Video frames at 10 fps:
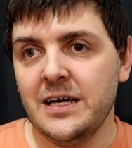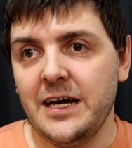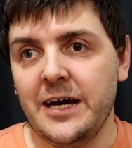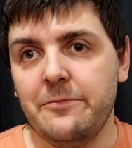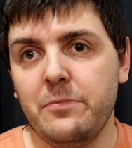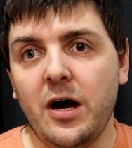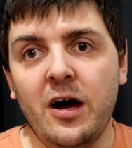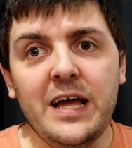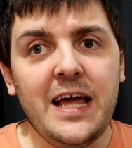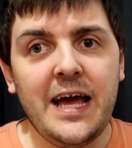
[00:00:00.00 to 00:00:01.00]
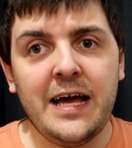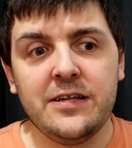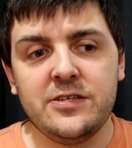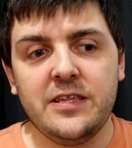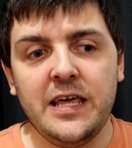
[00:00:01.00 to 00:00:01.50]
I
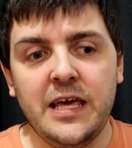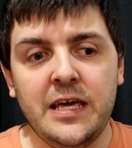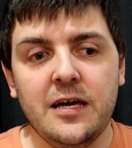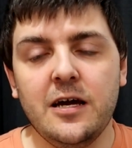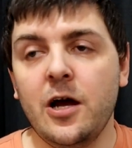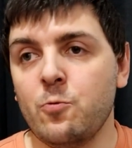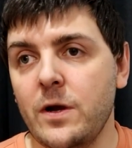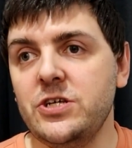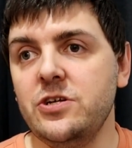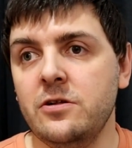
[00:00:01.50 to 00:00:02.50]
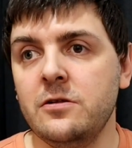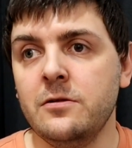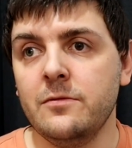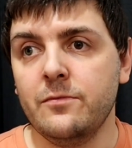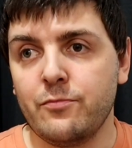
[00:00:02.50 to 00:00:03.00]
had the
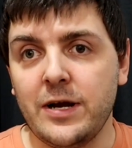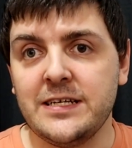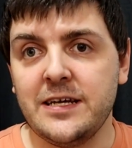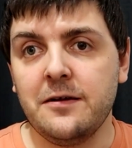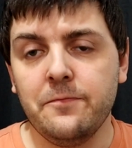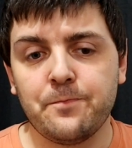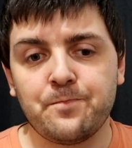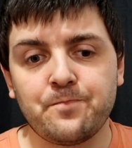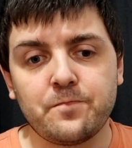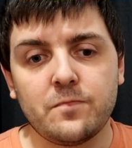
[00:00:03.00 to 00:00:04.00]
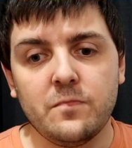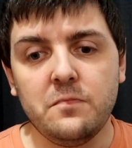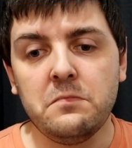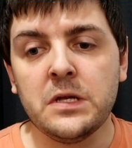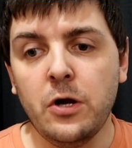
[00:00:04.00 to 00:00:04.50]
original pressing
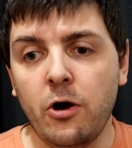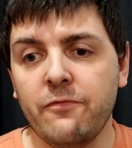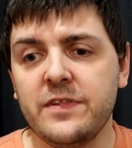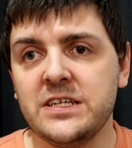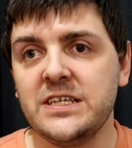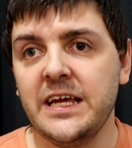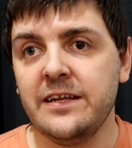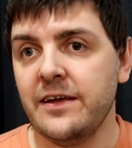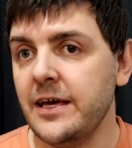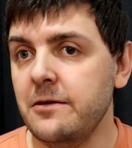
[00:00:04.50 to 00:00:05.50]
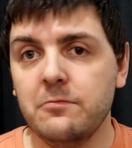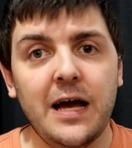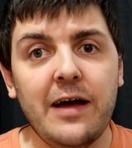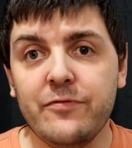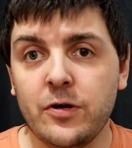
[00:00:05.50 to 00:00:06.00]
of the CD,
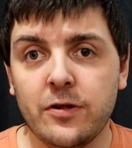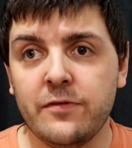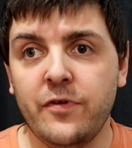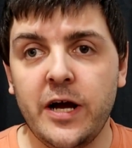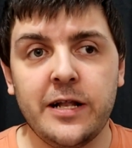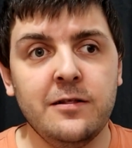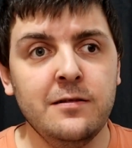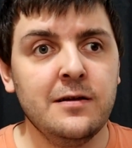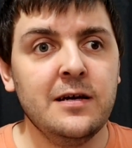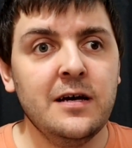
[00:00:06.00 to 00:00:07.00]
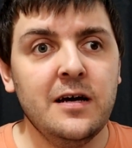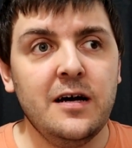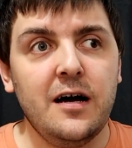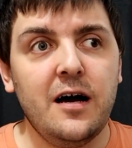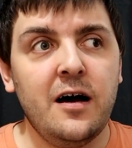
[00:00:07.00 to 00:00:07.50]
haven't got the vinyl.
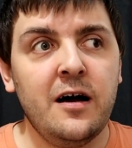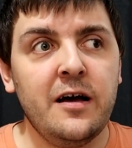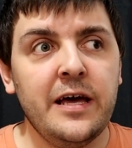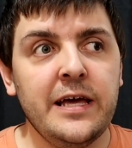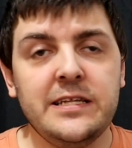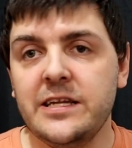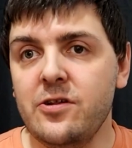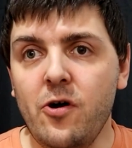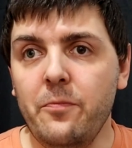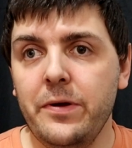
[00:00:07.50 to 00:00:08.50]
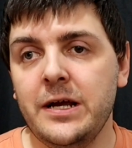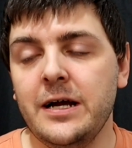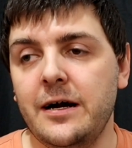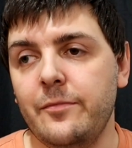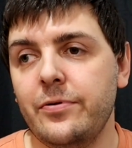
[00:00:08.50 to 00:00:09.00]
I did not pick
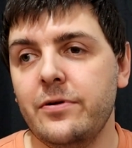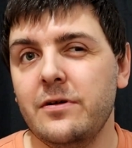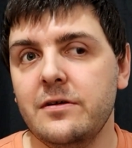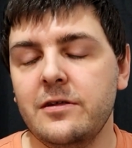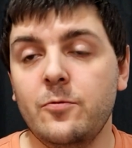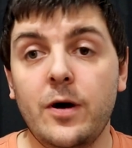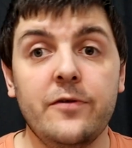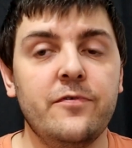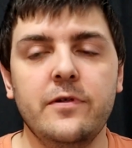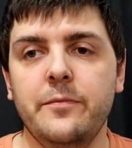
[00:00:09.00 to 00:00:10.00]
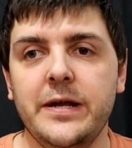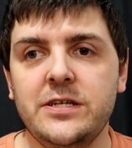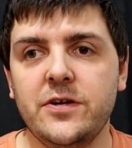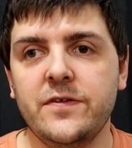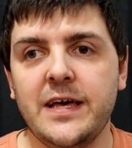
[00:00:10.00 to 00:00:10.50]
up the one from the
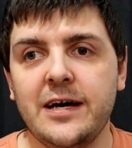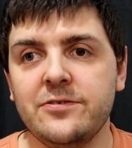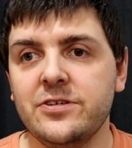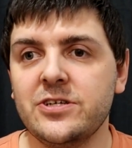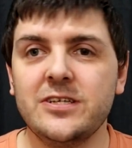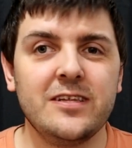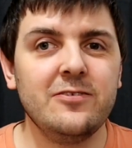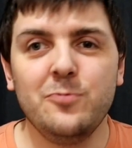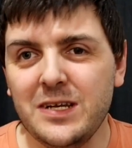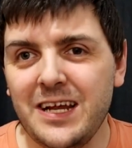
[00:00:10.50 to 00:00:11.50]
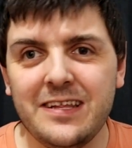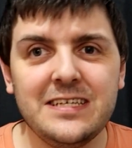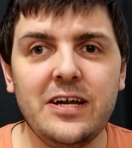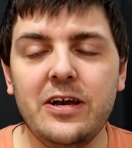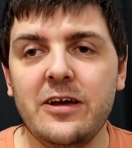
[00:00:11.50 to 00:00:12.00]
mid-2000s because I thought, well, no,
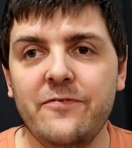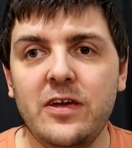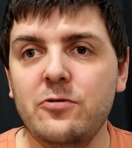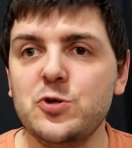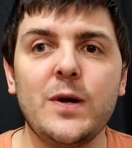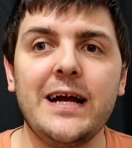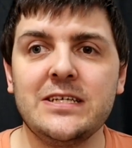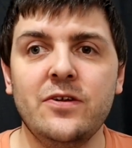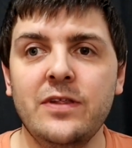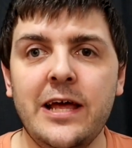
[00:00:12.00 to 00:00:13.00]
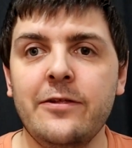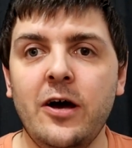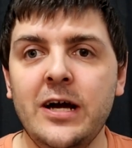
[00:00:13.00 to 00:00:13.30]
there's only a few tracks on there that